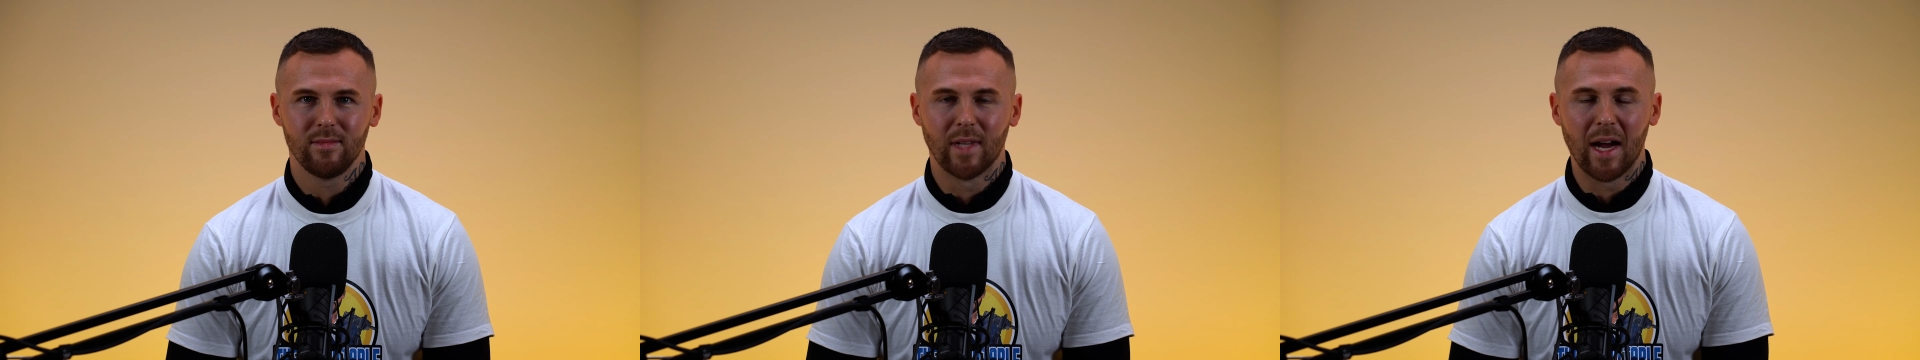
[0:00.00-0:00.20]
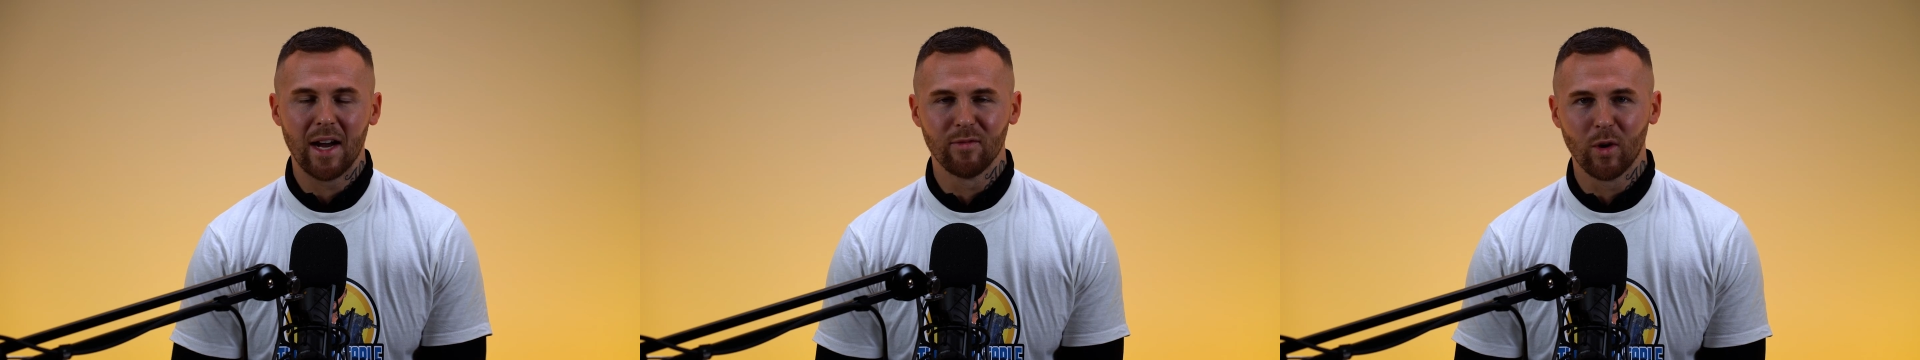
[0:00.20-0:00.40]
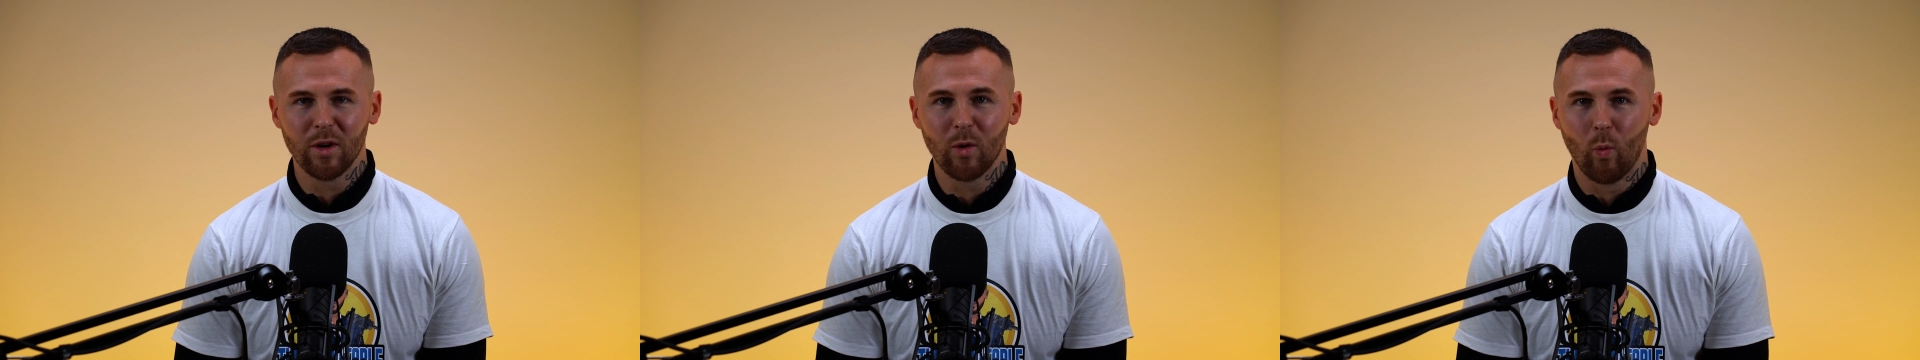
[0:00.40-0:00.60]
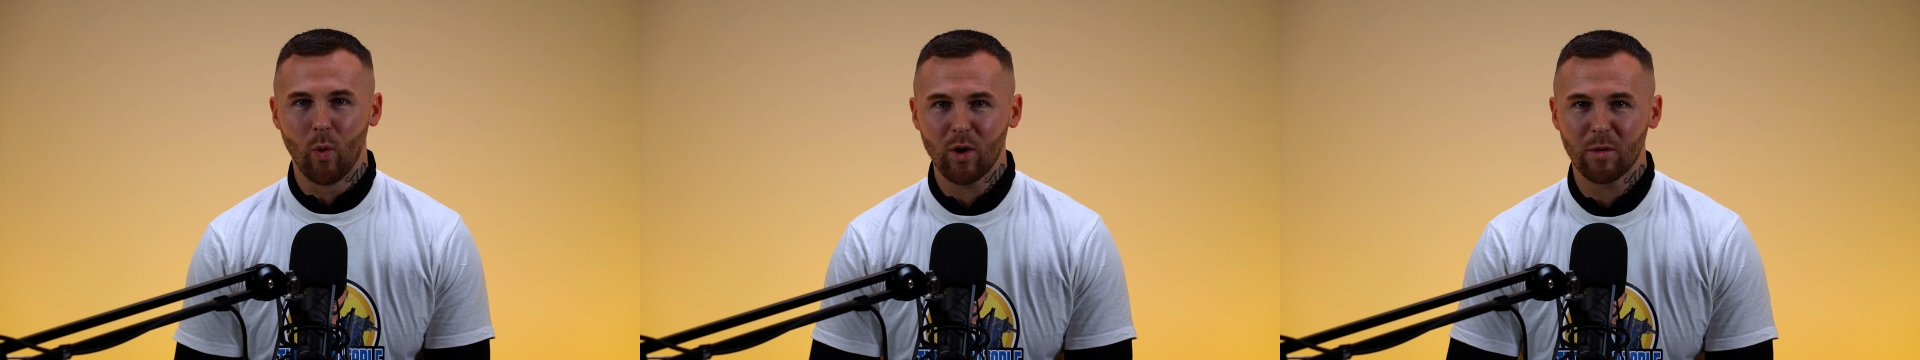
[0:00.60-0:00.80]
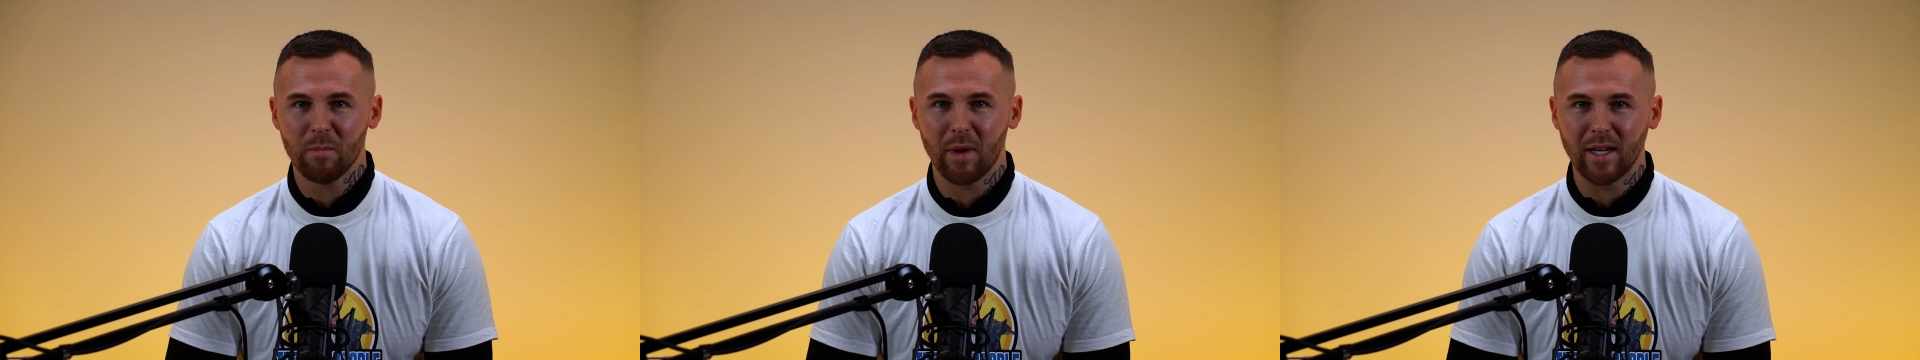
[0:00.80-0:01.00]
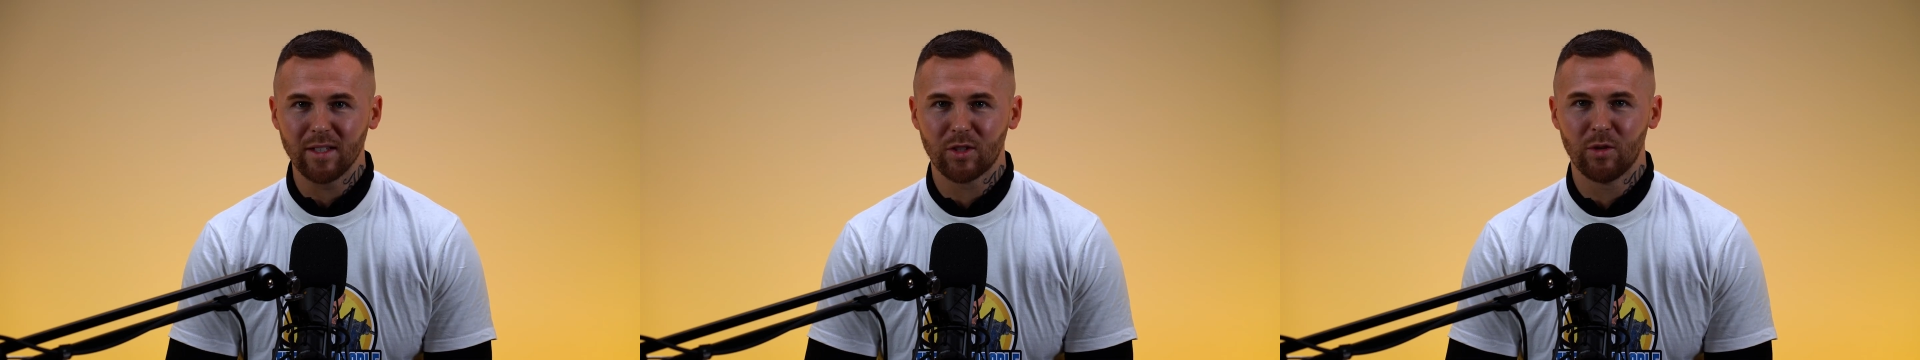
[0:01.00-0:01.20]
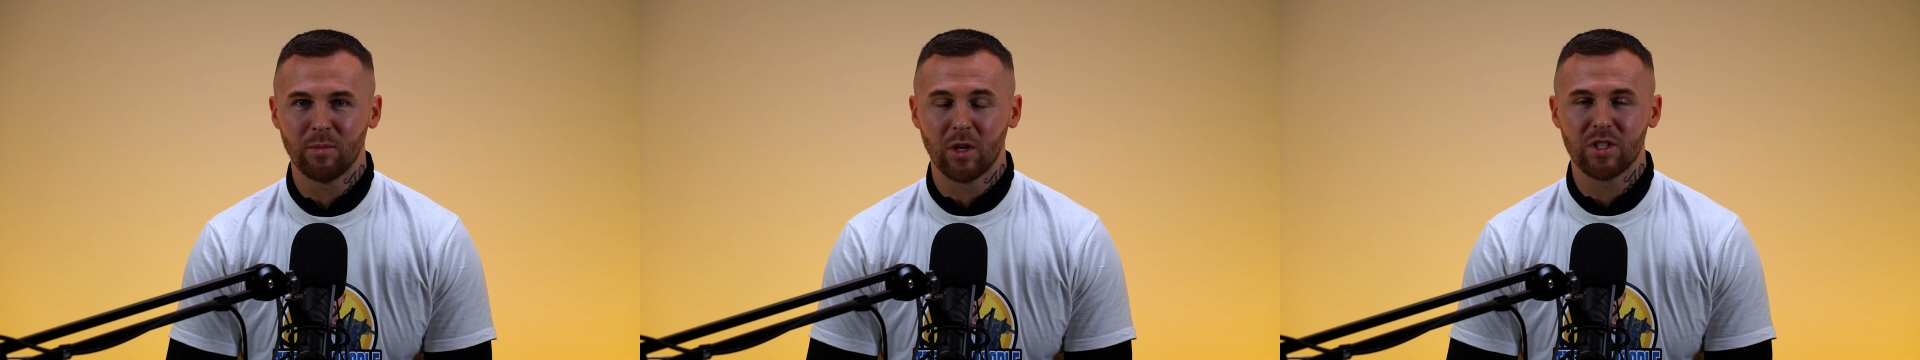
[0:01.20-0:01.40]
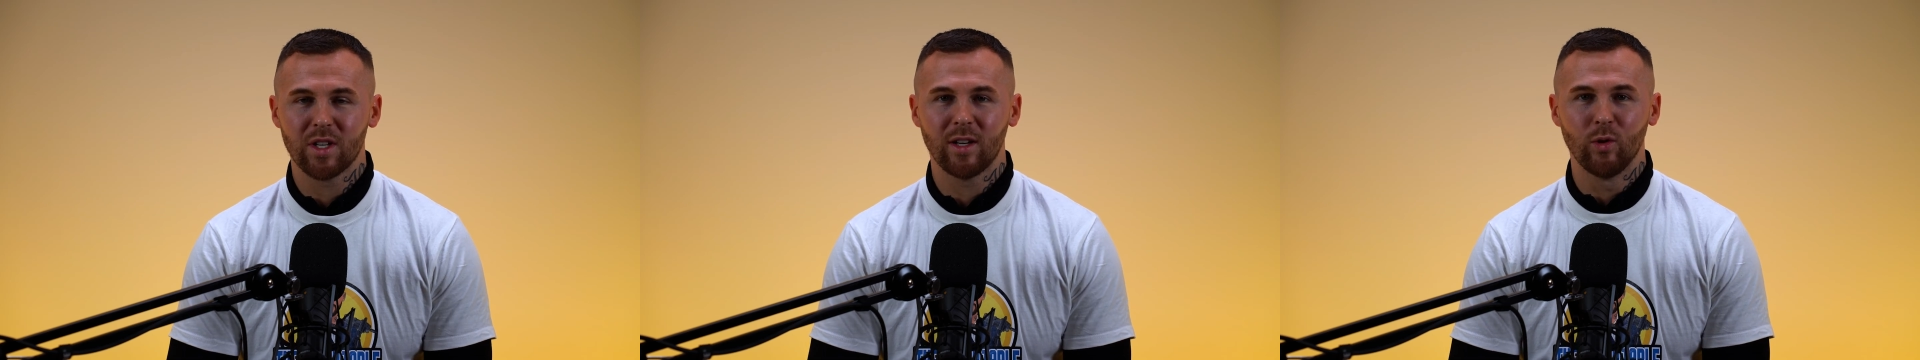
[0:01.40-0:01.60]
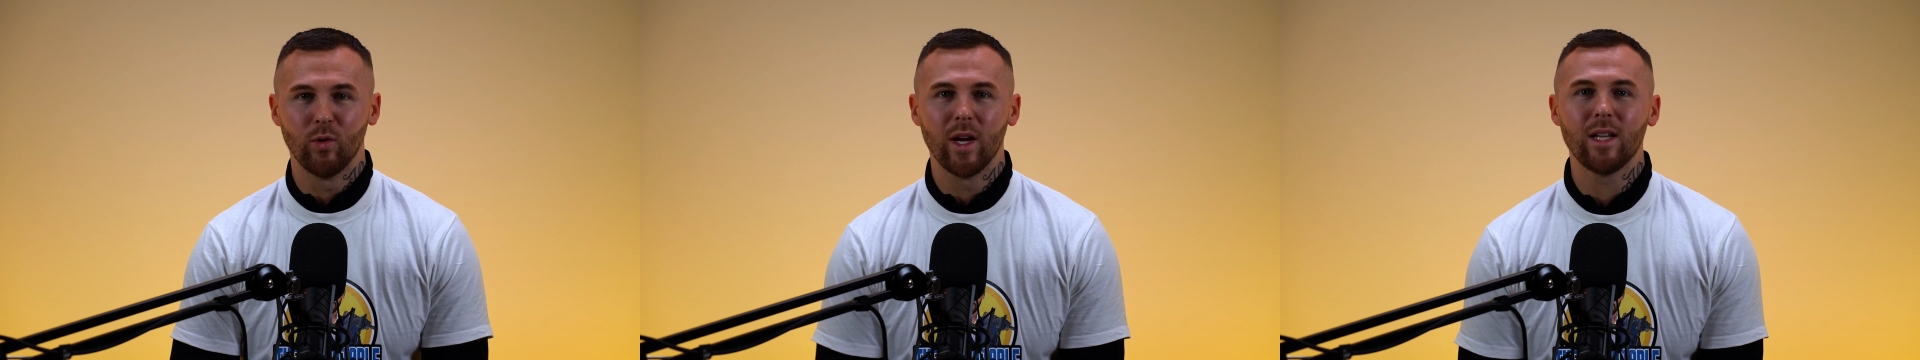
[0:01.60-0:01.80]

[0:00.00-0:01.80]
Hey everyone, welcome back to my channel.